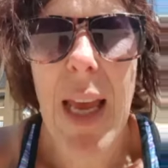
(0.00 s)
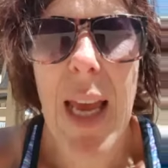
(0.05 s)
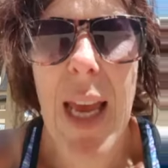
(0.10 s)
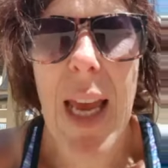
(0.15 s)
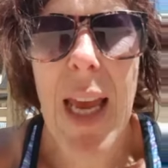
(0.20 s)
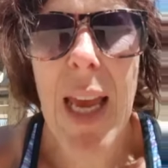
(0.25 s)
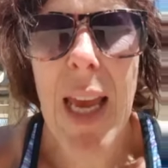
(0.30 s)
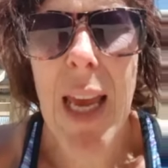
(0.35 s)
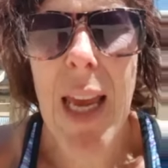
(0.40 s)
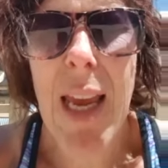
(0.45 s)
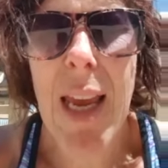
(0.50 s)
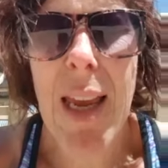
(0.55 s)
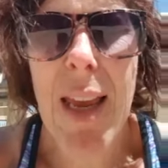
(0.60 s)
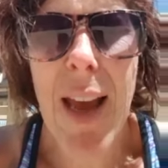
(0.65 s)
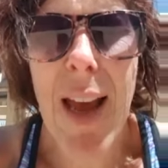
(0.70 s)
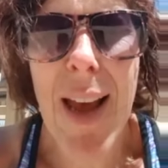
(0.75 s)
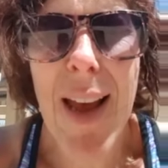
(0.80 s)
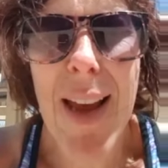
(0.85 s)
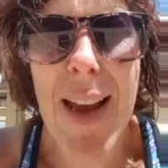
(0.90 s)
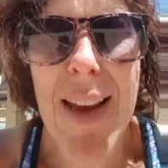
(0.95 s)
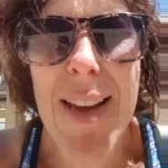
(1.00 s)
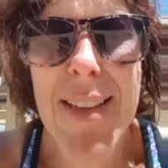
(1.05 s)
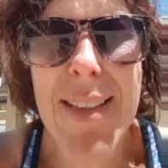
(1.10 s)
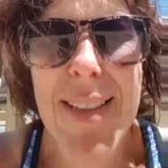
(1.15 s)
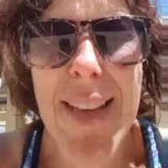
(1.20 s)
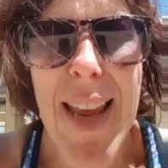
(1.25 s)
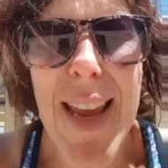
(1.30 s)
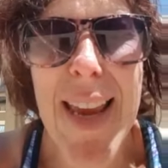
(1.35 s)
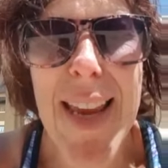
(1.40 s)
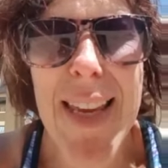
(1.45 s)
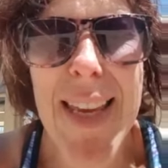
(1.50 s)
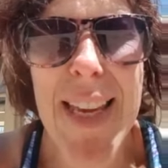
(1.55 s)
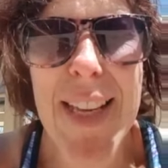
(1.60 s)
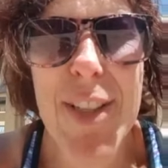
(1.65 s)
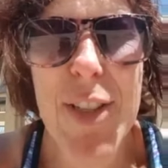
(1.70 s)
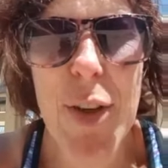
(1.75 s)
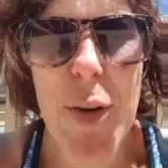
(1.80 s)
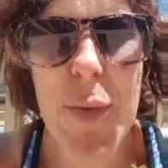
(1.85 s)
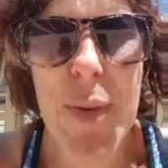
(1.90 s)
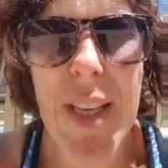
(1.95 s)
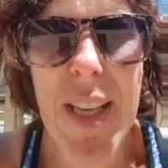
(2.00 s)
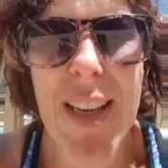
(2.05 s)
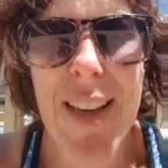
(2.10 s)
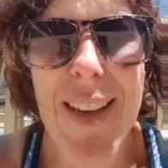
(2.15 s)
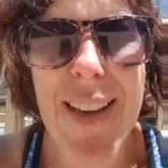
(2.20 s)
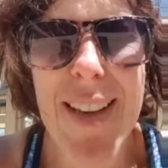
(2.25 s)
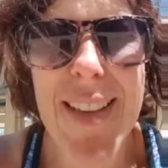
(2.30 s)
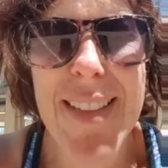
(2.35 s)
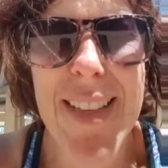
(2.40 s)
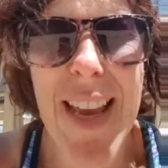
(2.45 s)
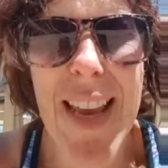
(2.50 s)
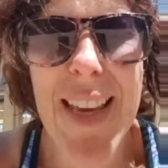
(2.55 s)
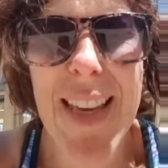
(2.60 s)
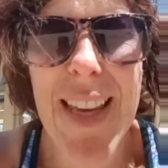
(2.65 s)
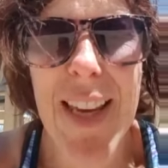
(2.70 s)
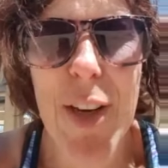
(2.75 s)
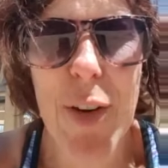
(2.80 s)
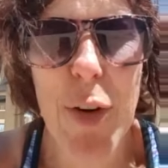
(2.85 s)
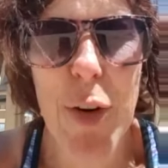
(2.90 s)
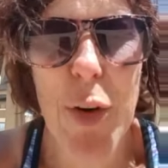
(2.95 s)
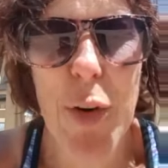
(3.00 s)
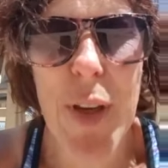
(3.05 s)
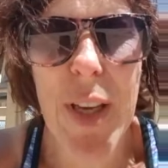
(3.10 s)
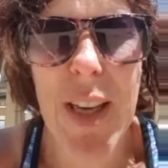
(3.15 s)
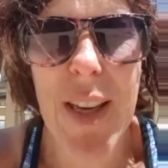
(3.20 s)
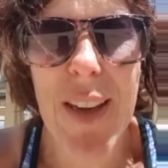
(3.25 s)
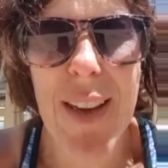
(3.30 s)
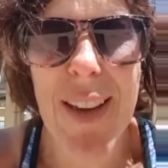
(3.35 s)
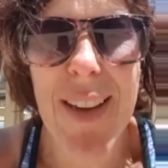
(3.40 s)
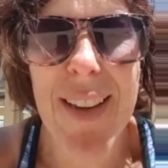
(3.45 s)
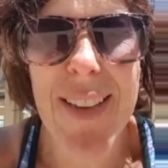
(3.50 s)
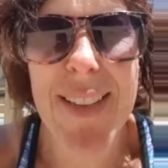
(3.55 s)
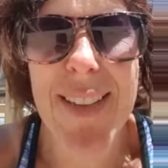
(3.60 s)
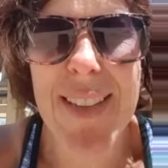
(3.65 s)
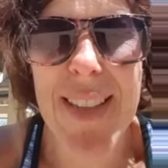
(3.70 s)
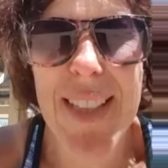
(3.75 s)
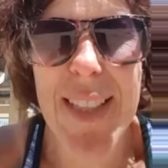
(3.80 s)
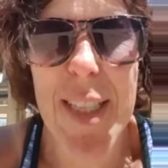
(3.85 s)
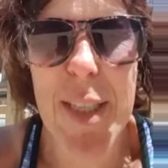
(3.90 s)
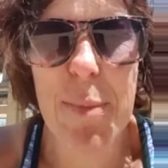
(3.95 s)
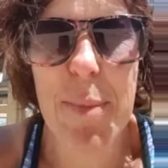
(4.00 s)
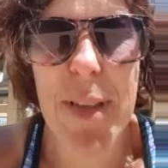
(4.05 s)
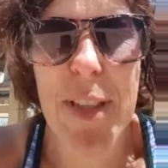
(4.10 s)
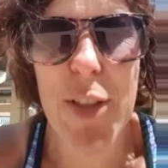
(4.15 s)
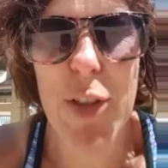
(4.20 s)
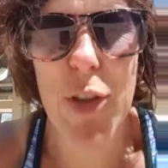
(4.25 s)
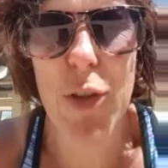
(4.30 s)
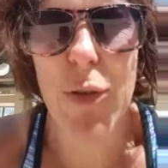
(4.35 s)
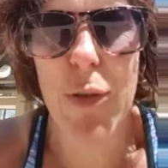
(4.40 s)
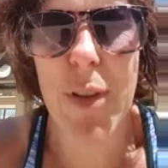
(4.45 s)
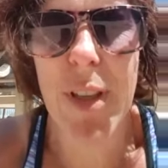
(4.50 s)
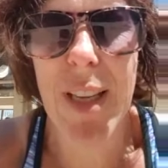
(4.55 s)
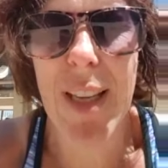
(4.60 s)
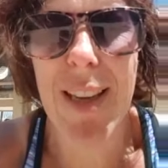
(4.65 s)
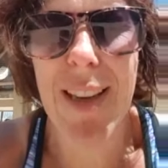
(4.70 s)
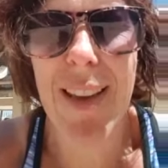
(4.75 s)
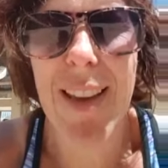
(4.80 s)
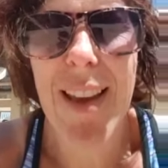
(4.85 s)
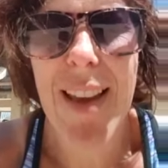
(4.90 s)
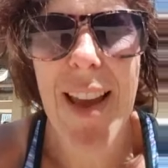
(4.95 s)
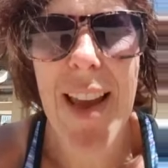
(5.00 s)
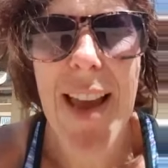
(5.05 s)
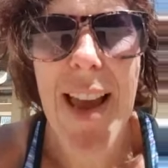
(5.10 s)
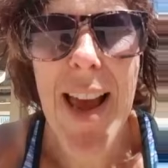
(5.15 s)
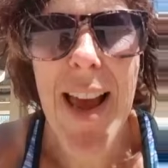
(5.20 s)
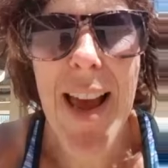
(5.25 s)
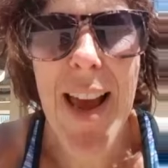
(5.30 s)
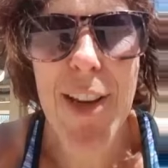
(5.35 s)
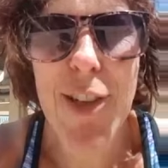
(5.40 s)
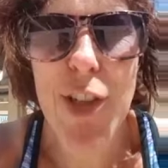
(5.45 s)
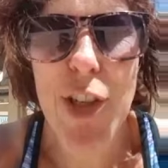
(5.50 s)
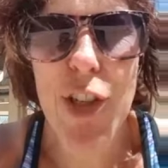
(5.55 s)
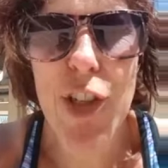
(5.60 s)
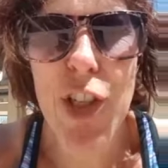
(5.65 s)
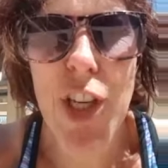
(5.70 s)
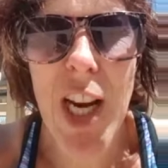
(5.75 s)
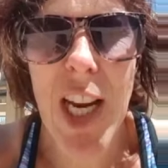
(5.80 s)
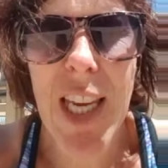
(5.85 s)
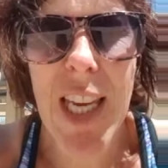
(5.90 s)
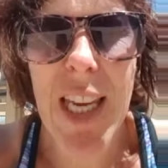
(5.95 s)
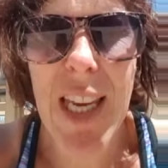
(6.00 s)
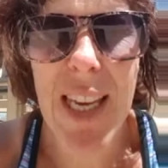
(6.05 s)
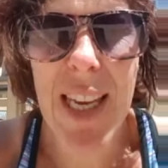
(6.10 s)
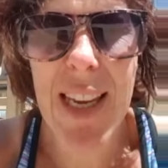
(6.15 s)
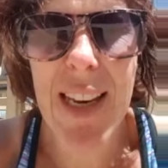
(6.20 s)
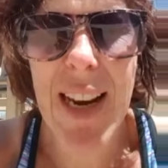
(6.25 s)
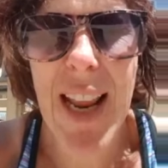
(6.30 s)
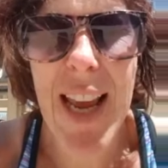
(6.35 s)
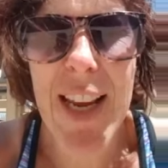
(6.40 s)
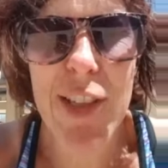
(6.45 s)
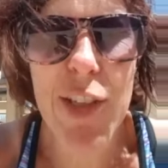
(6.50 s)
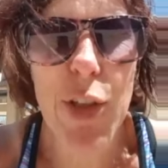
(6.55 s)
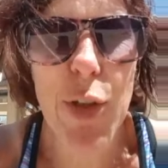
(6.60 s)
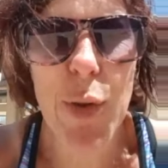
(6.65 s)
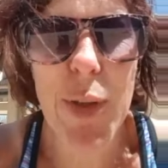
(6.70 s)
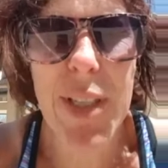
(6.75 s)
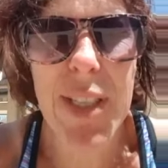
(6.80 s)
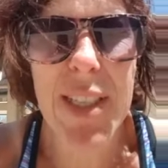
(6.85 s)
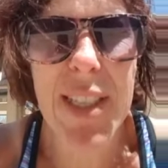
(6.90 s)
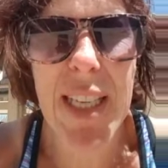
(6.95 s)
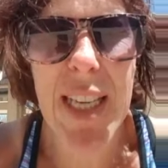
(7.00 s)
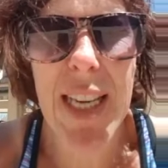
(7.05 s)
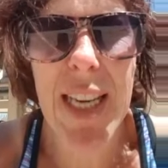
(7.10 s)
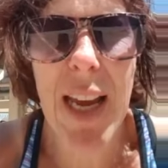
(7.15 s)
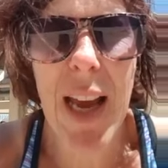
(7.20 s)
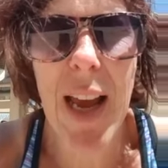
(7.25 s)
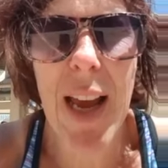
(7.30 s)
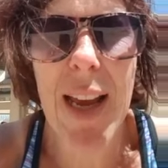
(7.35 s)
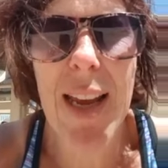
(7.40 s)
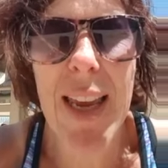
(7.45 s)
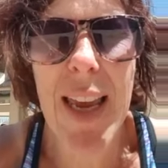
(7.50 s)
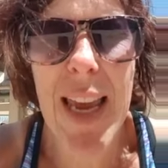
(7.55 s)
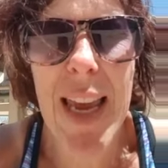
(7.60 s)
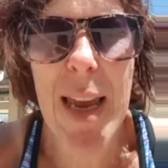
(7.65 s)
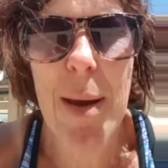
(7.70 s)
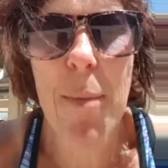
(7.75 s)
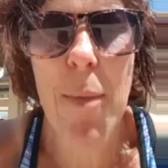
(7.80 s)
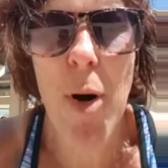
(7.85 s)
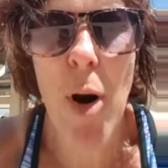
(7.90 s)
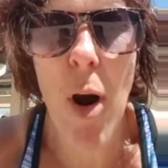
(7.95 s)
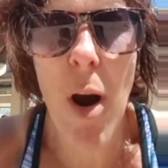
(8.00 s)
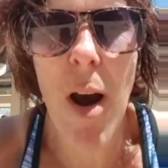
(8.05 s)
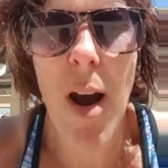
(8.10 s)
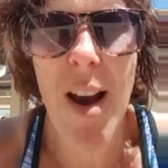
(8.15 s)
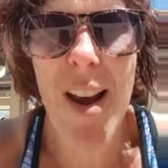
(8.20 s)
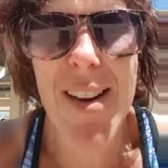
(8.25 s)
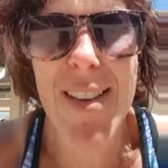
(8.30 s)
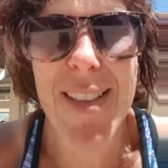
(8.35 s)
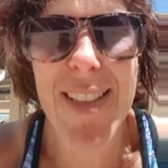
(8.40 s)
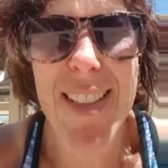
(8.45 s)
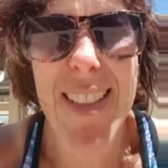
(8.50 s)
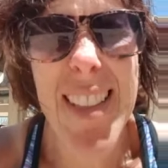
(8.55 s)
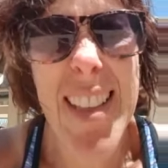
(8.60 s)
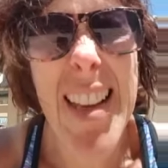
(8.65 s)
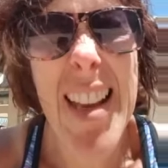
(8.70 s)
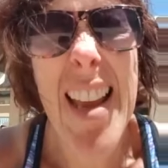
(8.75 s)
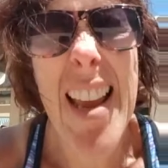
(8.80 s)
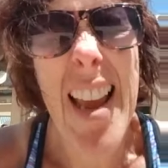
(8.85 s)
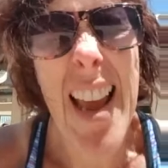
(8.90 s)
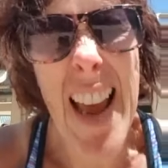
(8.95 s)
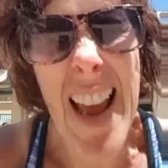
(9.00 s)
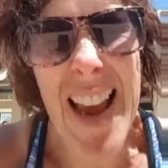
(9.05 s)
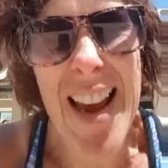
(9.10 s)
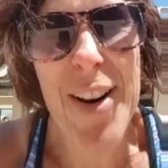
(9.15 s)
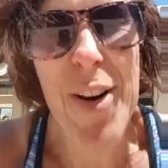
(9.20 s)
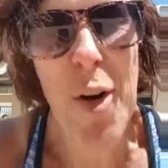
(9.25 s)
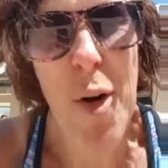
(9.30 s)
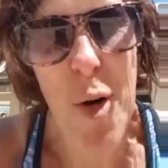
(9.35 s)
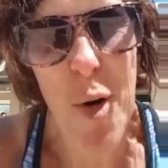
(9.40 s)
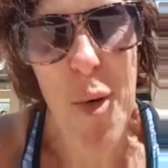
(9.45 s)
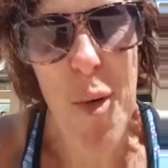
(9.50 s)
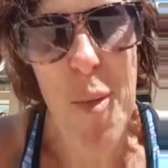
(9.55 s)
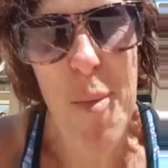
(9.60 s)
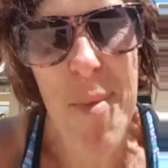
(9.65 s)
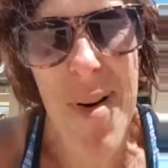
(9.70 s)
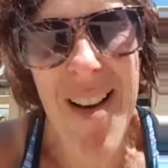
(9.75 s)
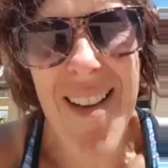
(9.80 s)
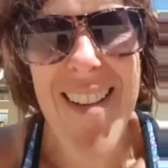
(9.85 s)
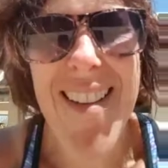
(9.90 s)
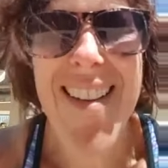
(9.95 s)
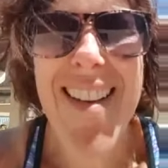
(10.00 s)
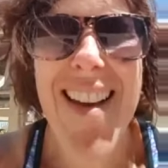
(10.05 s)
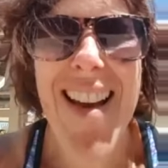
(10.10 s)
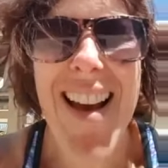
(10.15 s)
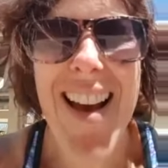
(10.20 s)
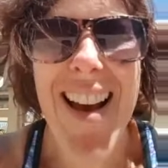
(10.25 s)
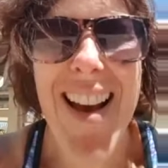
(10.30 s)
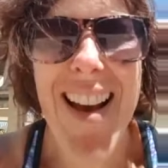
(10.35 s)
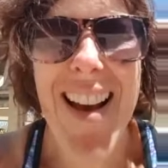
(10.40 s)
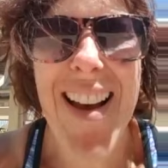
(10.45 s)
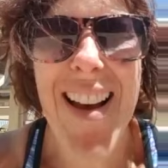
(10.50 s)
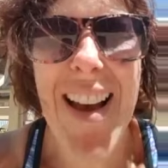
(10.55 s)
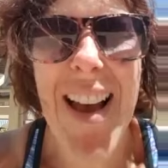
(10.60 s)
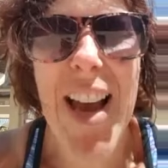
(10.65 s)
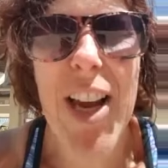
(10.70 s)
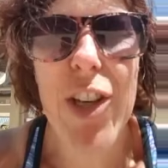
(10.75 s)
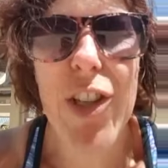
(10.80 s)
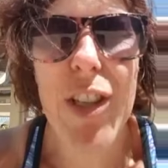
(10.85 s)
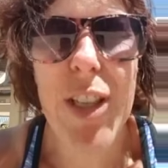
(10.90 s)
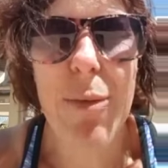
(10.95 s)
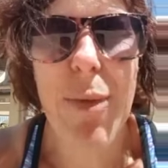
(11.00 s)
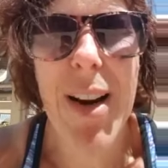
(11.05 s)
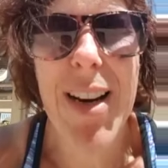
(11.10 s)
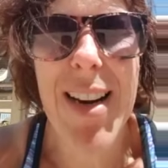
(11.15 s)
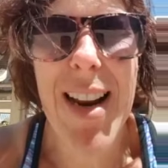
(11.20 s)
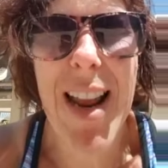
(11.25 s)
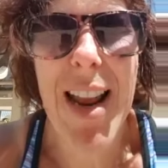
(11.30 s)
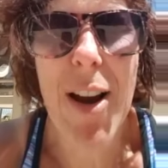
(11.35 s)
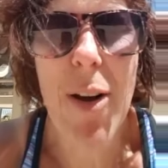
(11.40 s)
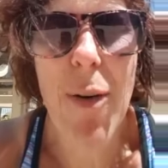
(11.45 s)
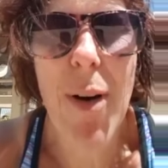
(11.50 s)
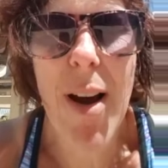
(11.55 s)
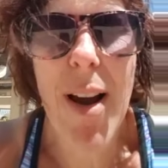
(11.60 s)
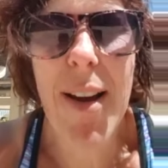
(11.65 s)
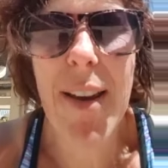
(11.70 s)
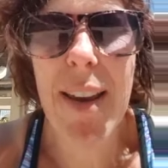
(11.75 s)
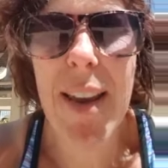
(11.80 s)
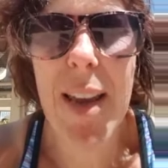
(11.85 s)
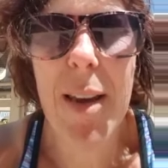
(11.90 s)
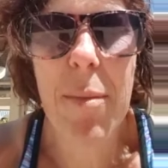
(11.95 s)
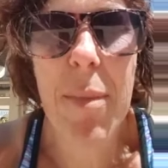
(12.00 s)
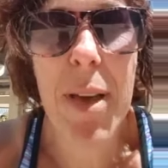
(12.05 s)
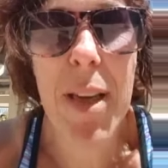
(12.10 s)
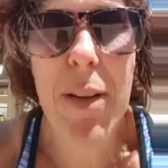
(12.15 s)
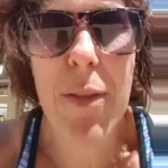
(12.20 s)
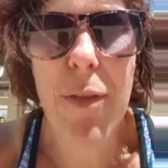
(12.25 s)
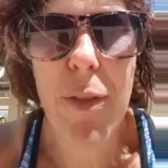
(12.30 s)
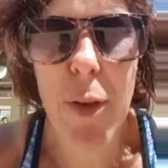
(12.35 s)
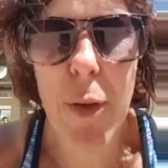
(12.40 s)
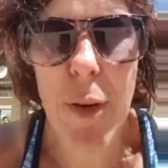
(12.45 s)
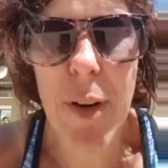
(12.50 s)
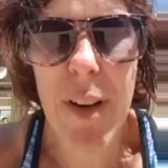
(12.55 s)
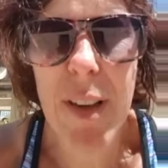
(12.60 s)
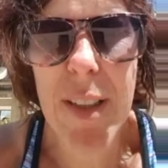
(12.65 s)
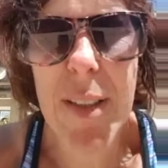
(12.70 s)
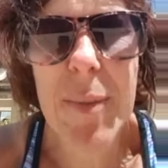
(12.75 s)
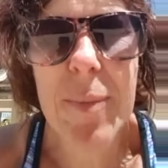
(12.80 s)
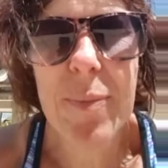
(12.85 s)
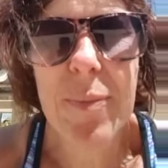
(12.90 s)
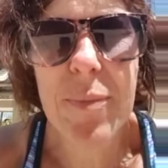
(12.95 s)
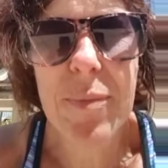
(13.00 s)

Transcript: Hey guys, hey Kids Zone Kids, hey Kid Crew Kids, this is Miss Julie. Uh, just checking in, as you can see I am not at home. Uh, actually right now I am in Florida.